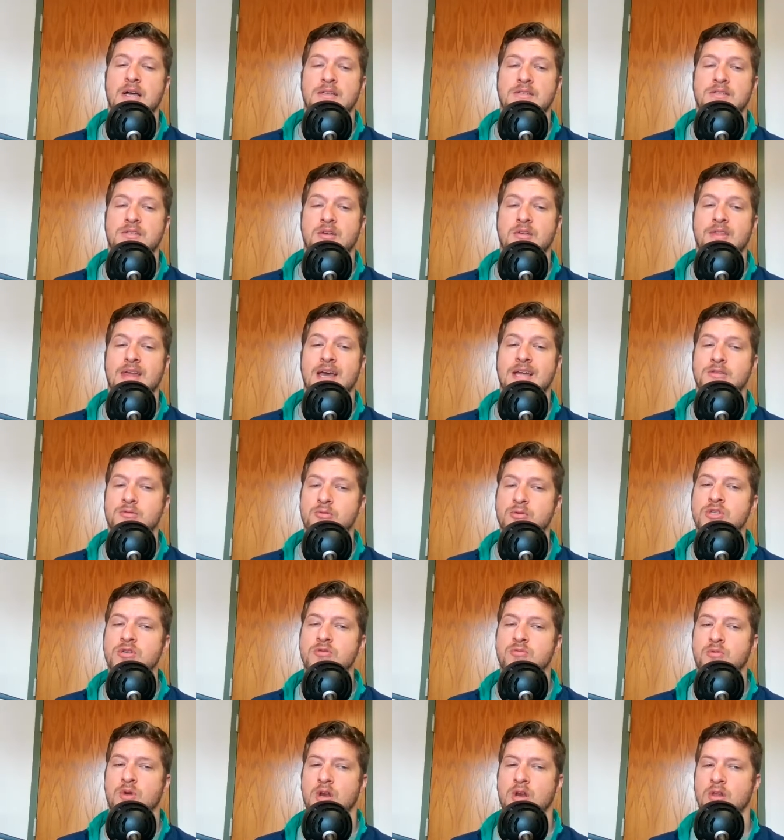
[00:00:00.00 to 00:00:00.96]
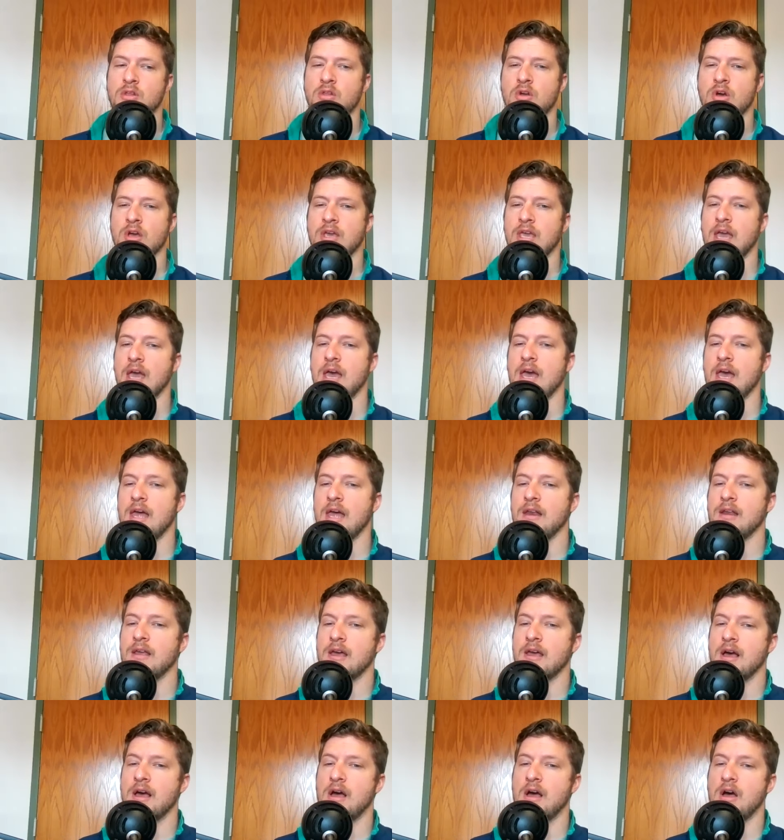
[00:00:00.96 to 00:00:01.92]
So that's what you want to look at
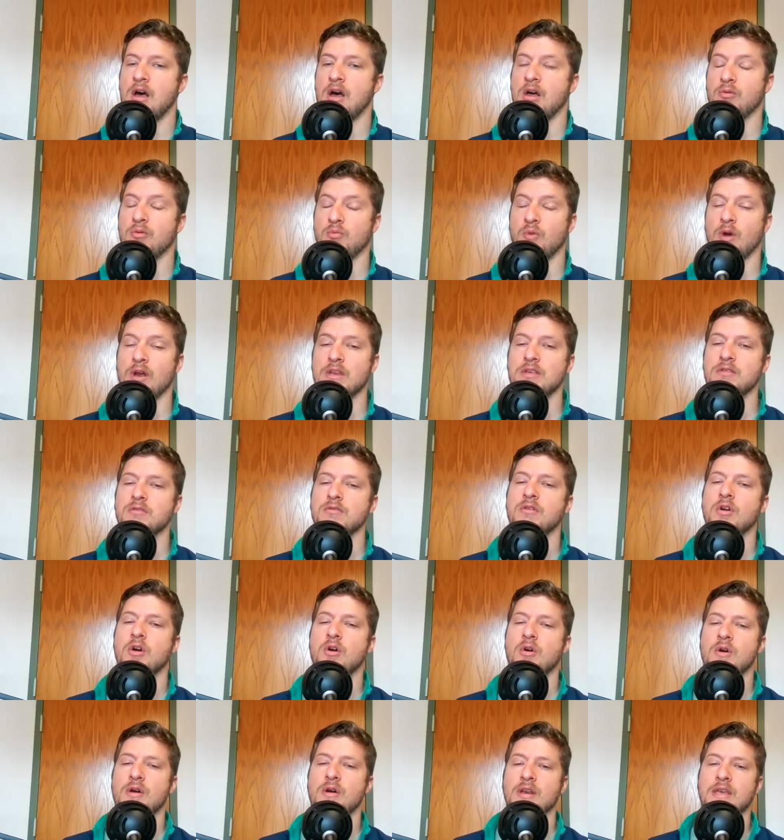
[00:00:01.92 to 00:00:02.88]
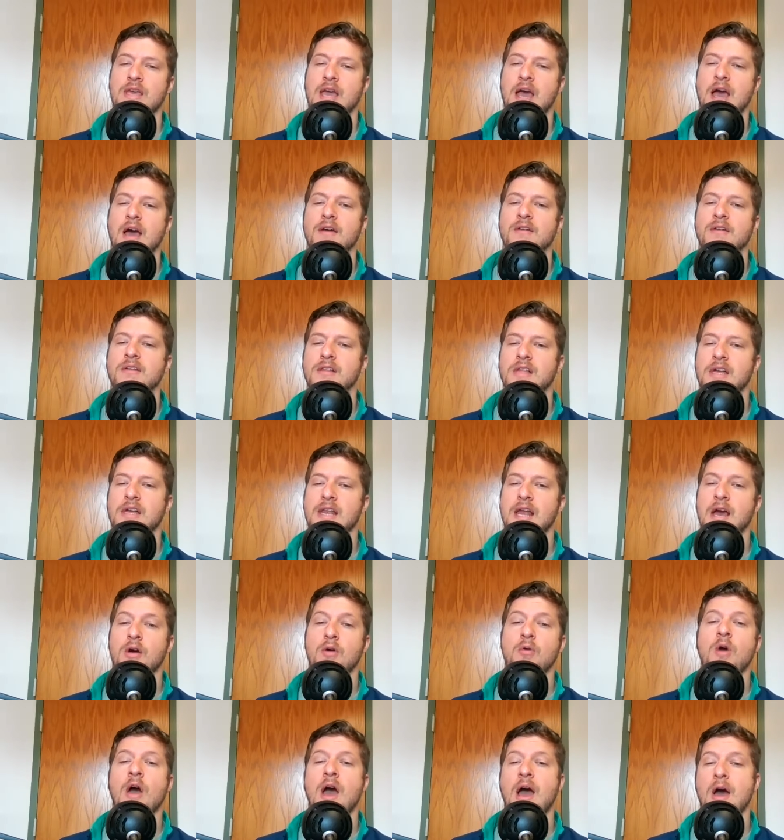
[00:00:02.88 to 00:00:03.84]
on when you go and calculate
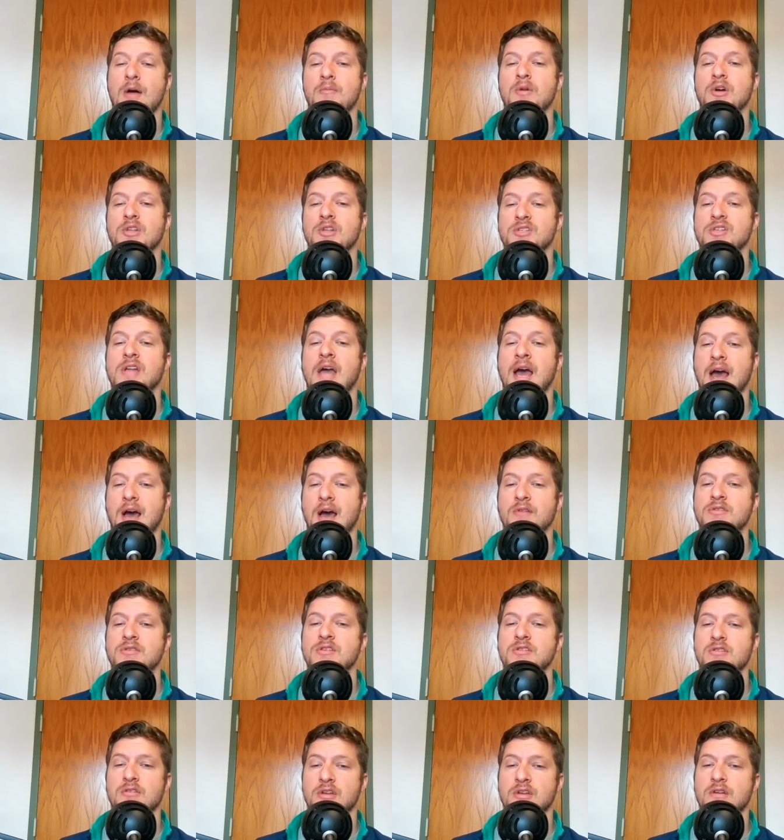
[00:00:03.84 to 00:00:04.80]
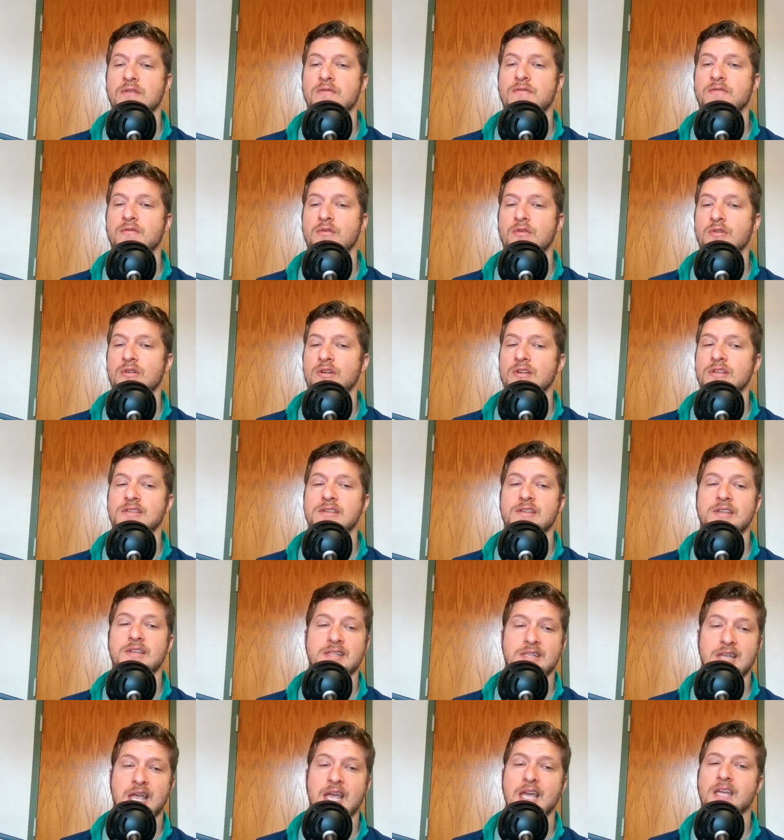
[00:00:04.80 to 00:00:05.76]
out how much house you can afford, is
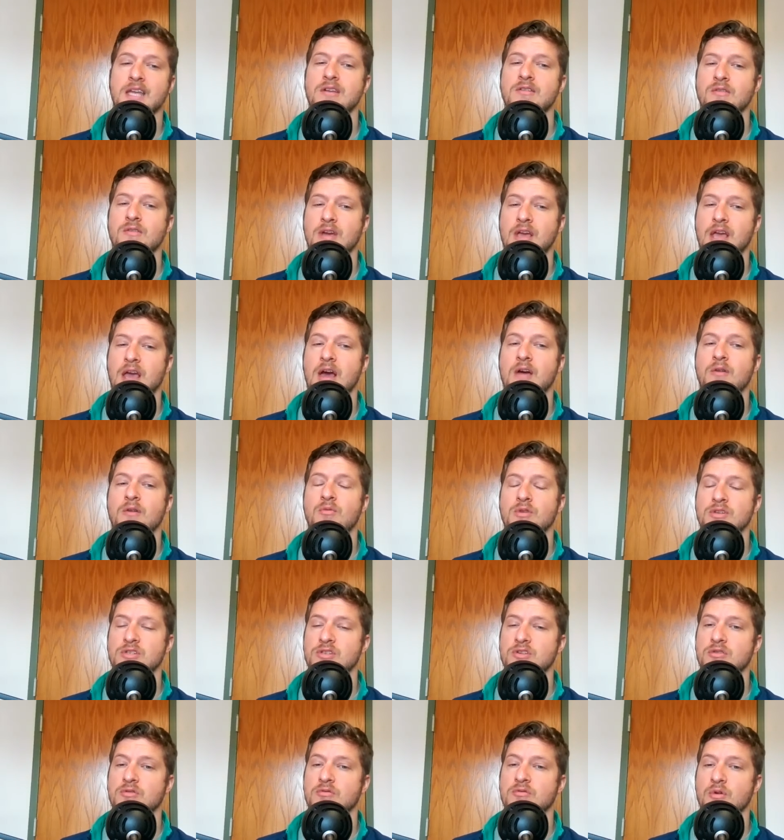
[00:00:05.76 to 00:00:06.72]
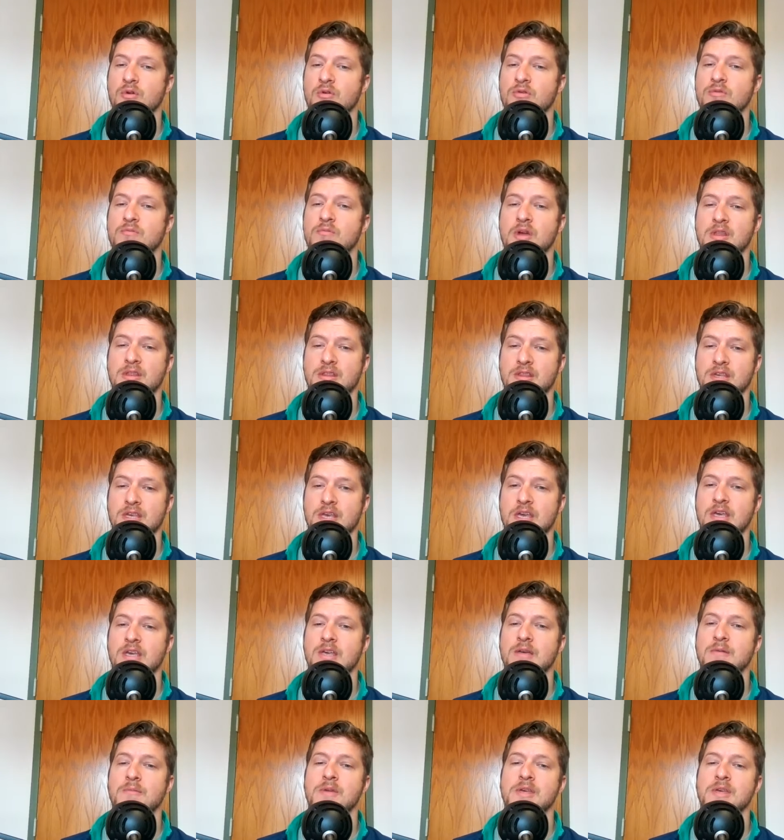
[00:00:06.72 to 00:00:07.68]
take into account what your growth monthly
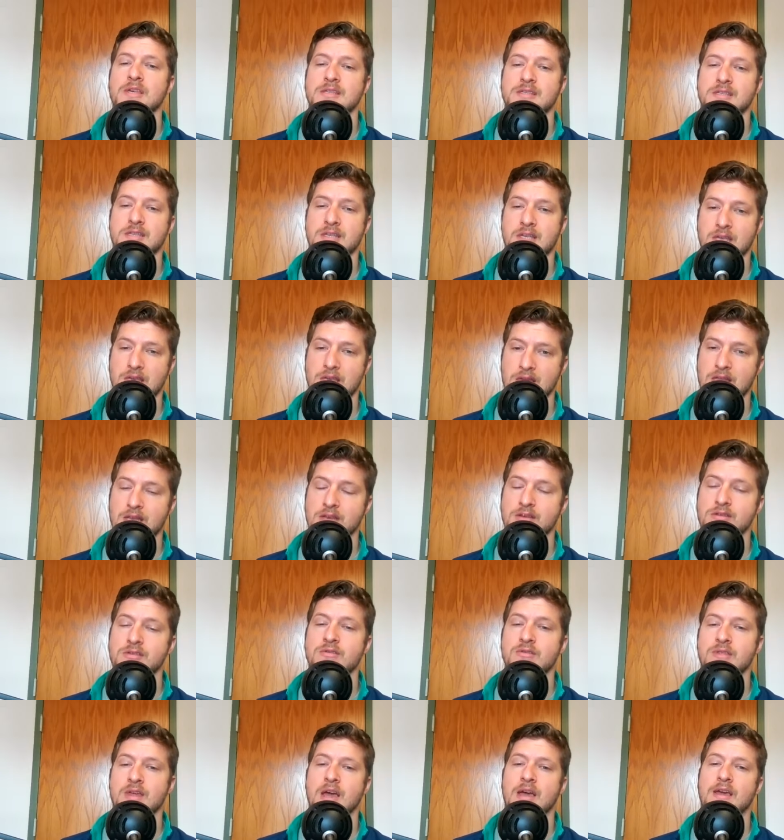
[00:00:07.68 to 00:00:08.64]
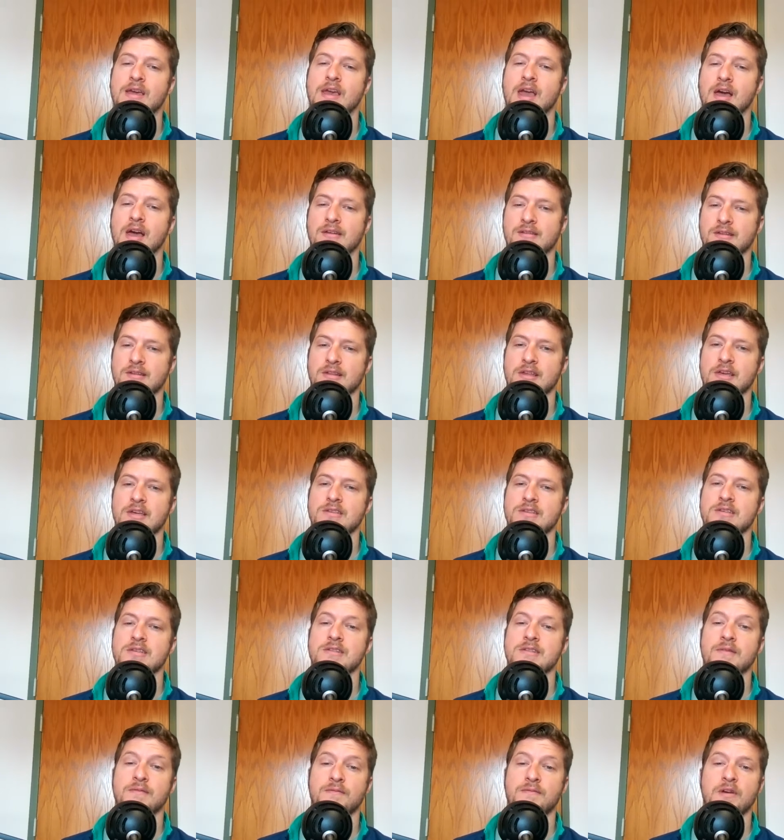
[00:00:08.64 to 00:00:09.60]
income is and do that
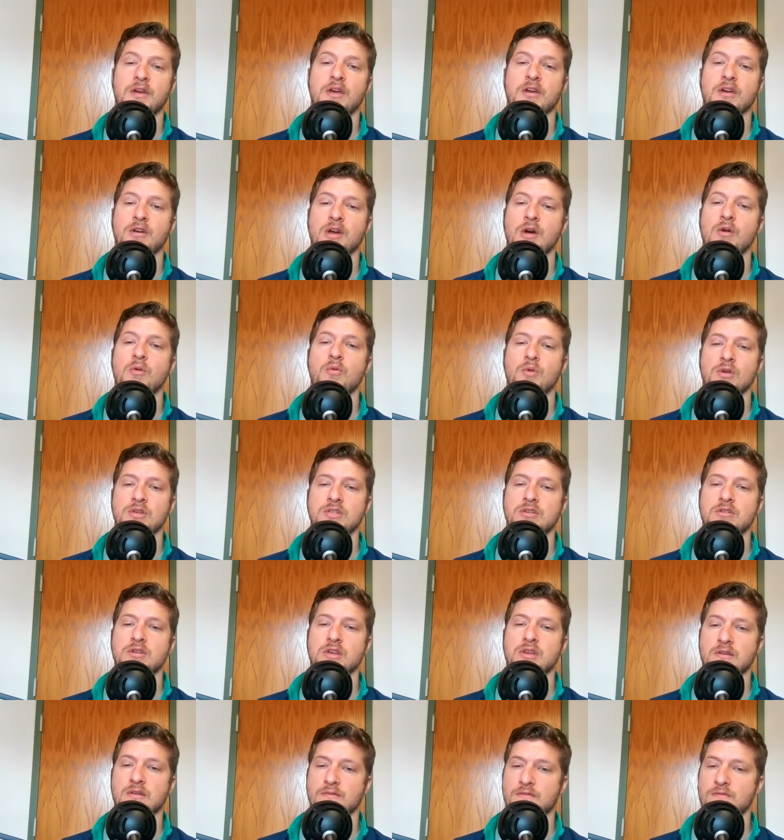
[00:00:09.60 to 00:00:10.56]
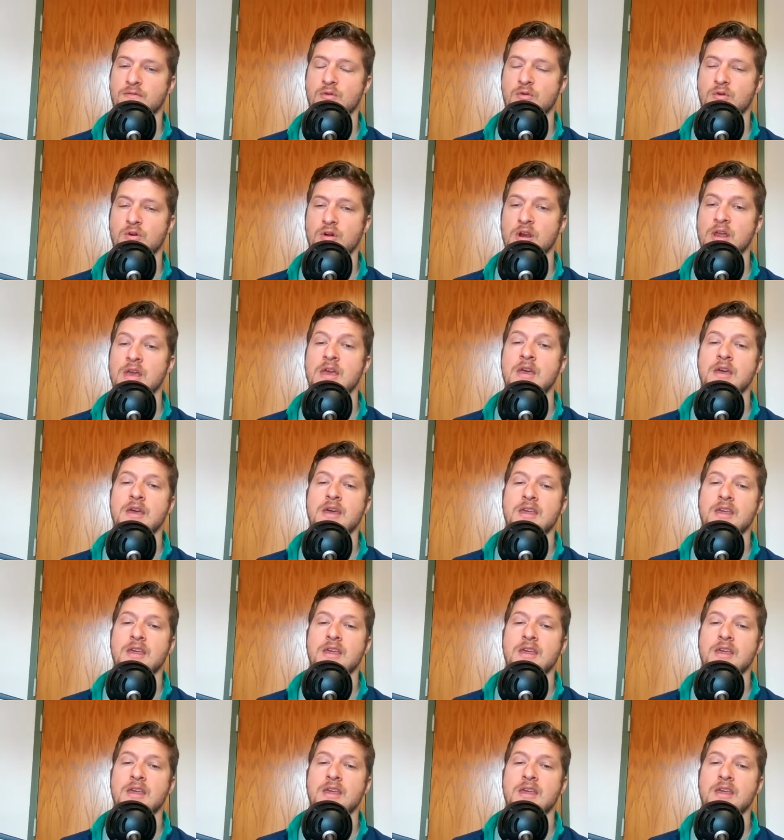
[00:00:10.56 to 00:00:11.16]
calculation to figure out what you can afford.